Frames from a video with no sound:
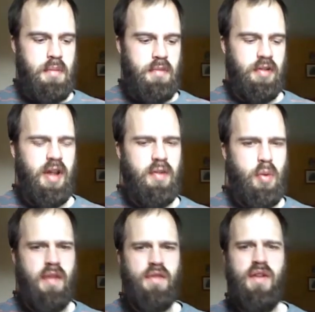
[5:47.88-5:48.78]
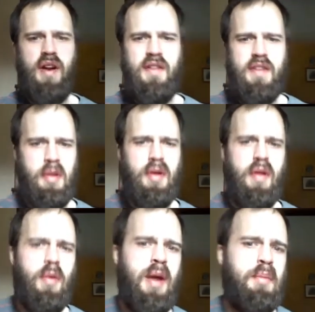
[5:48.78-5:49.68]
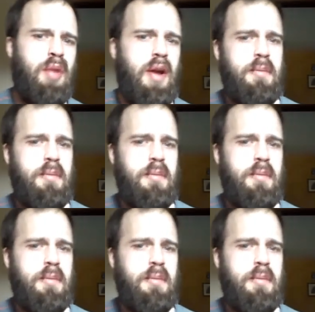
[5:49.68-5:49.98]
Flavor-wise, very similar to the White Bhut.